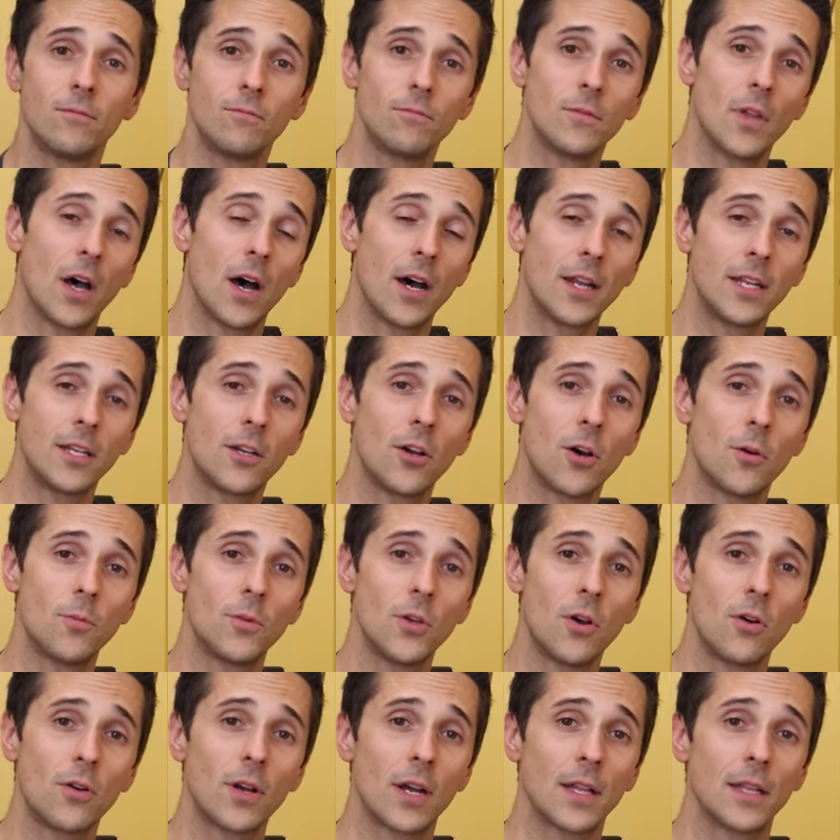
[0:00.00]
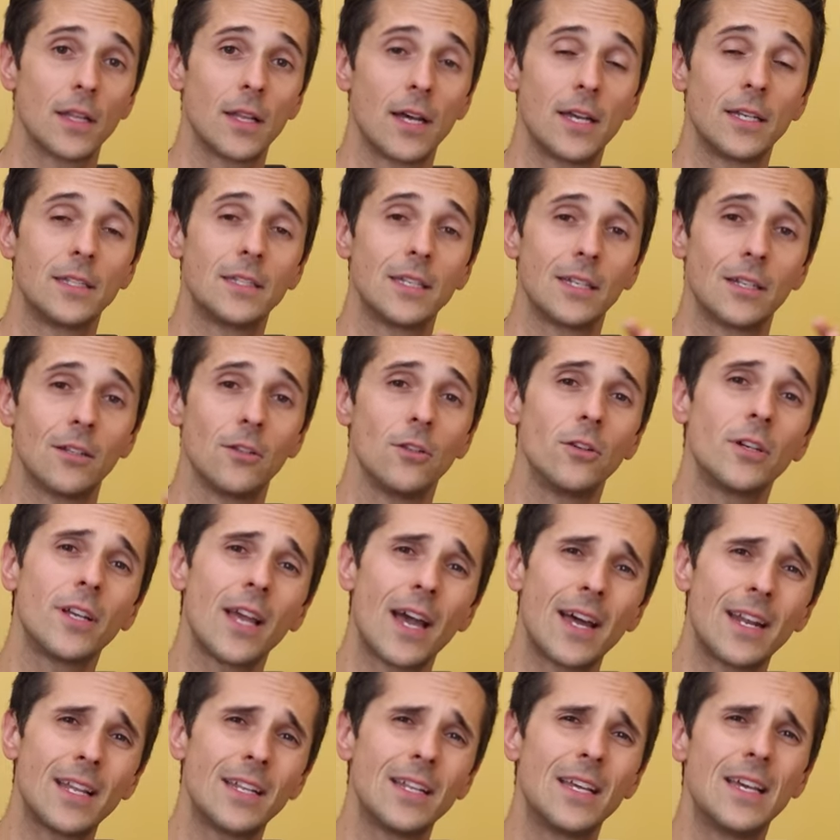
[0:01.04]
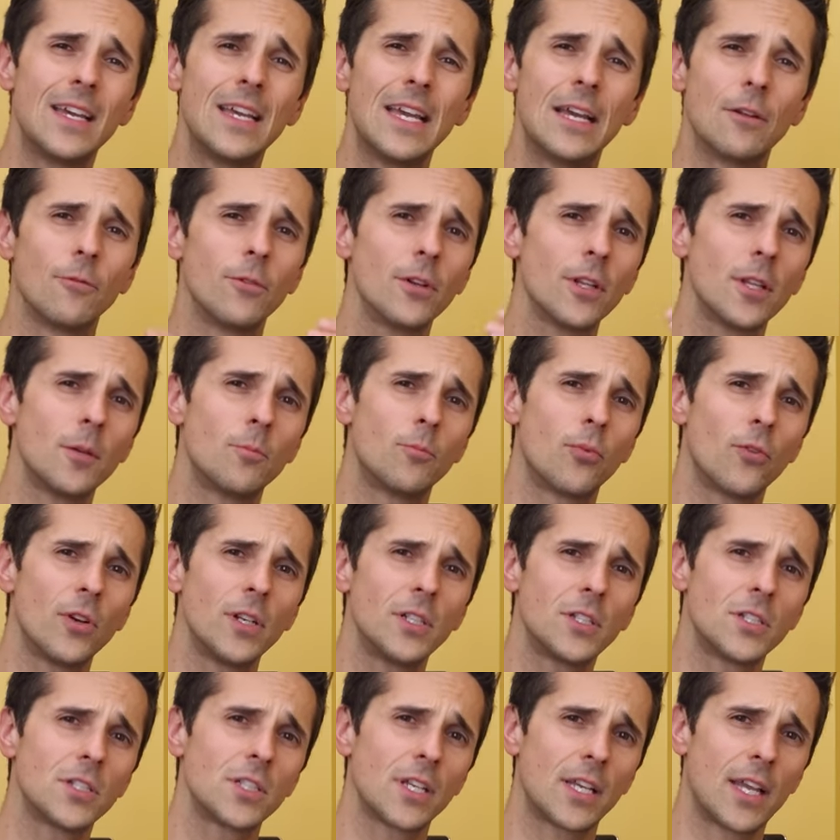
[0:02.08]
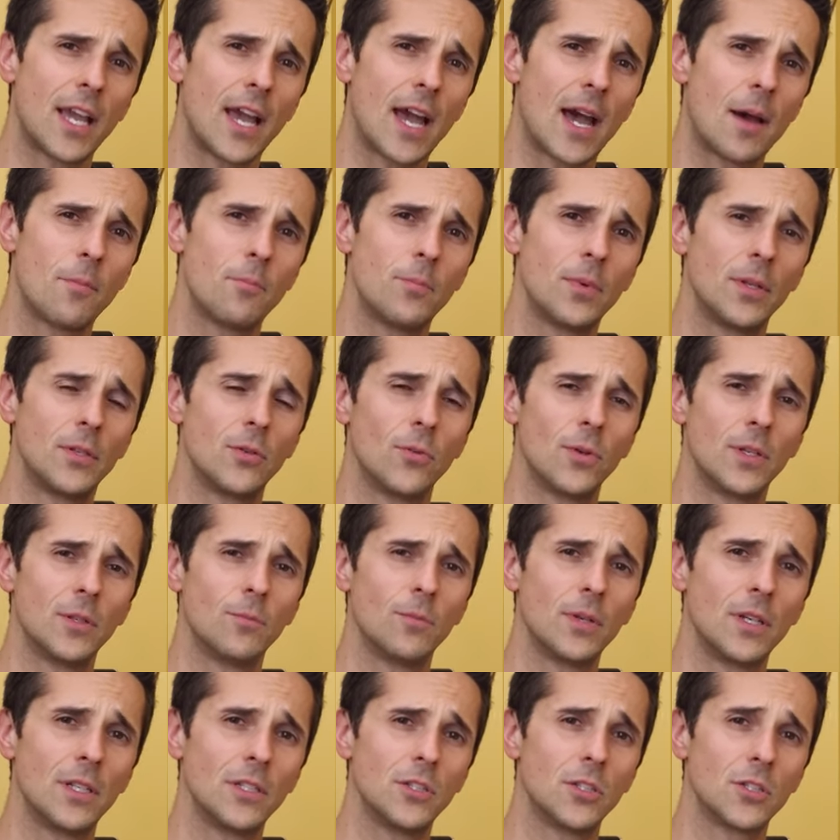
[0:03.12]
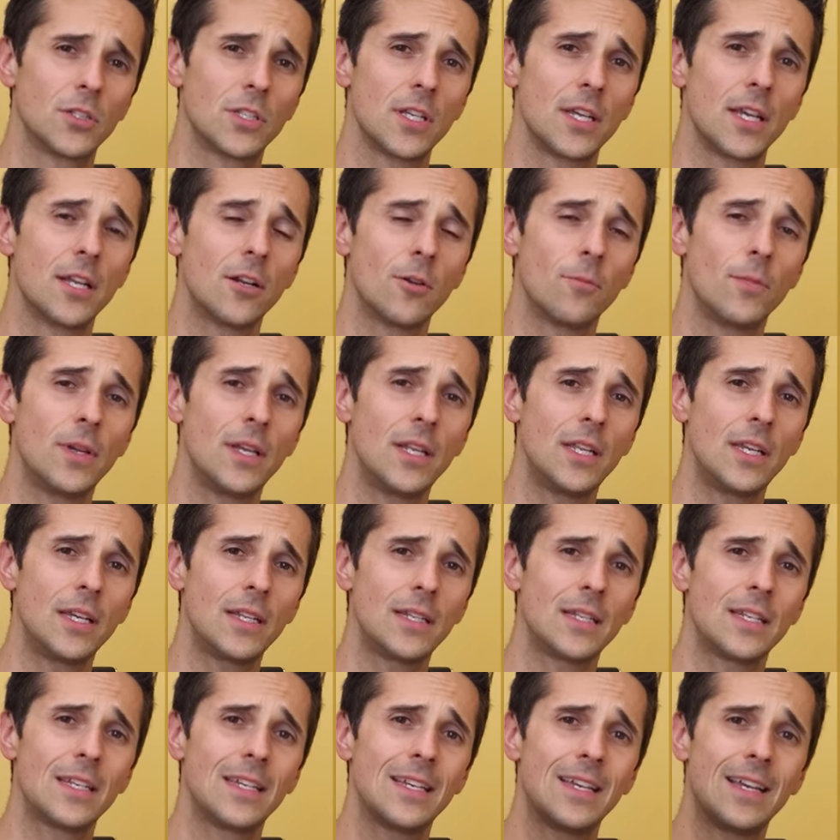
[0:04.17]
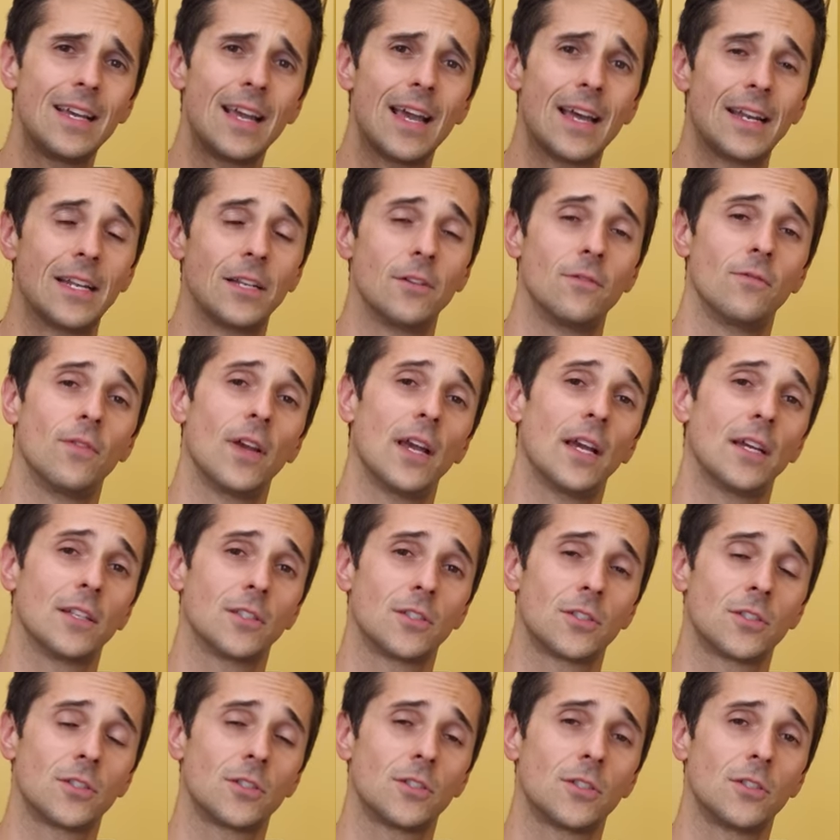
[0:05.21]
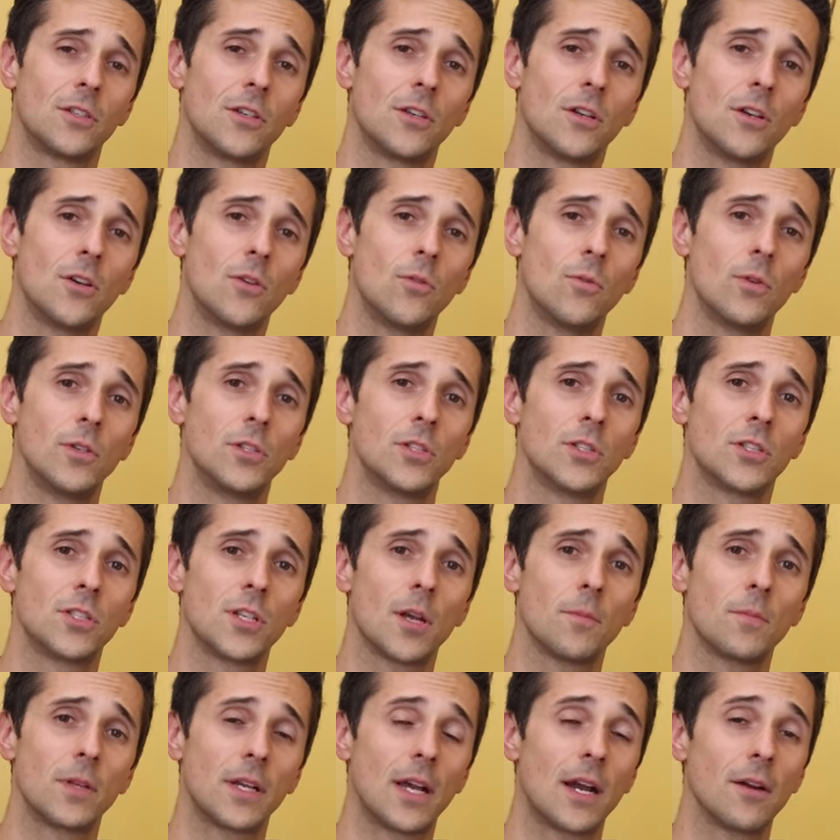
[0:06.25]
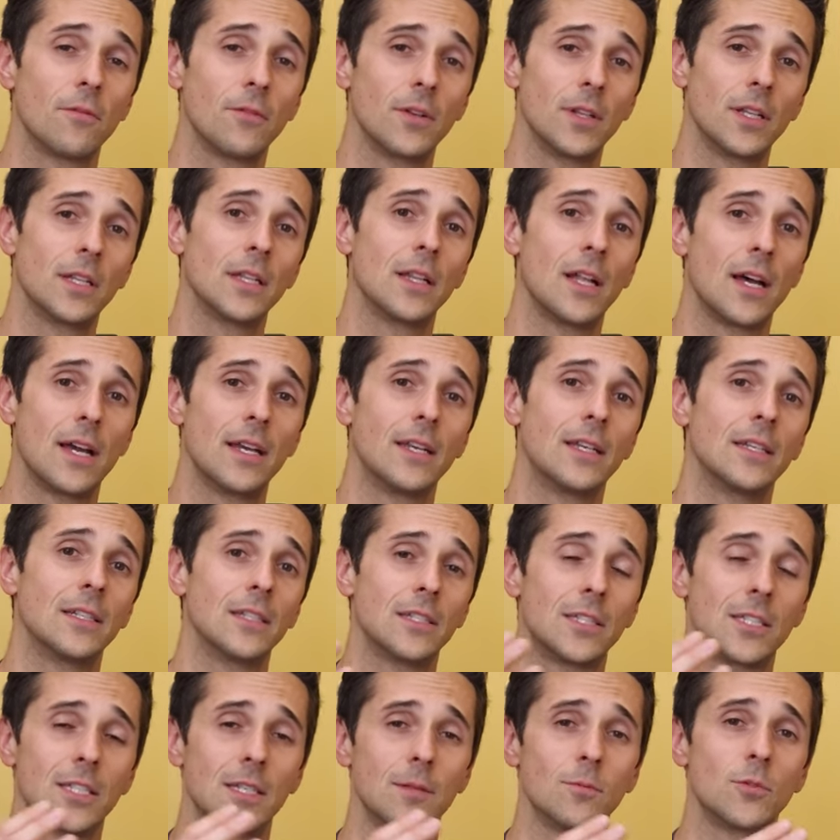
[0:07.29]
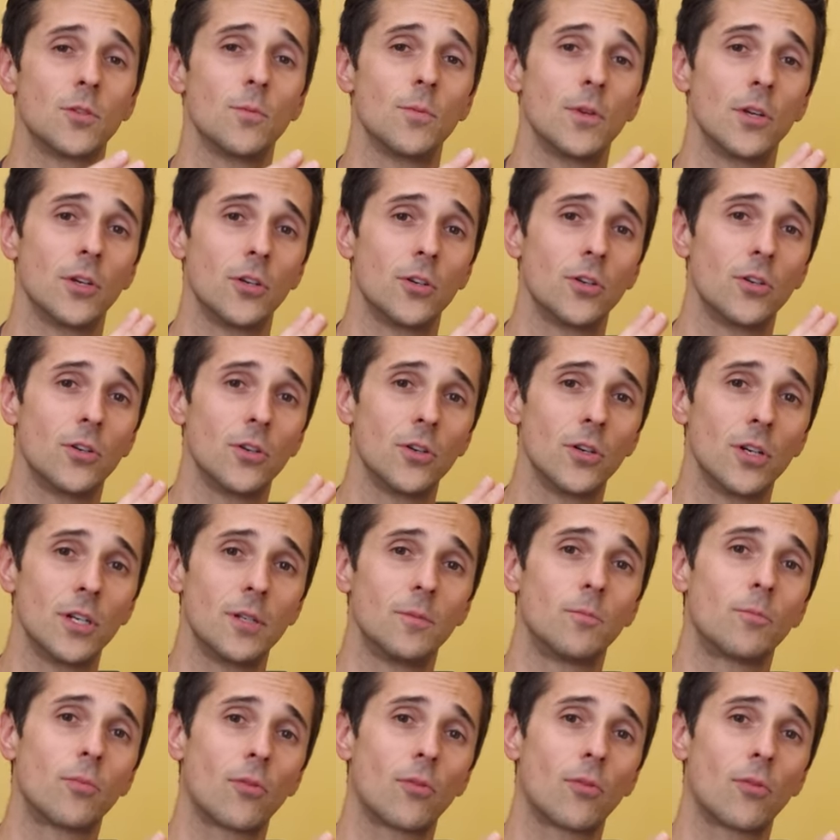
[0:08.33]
The Honeycomb yoke, I like, take a look at it. It really bridges a gap between being just intermediate and advanced which is something I really like and it seems to be a good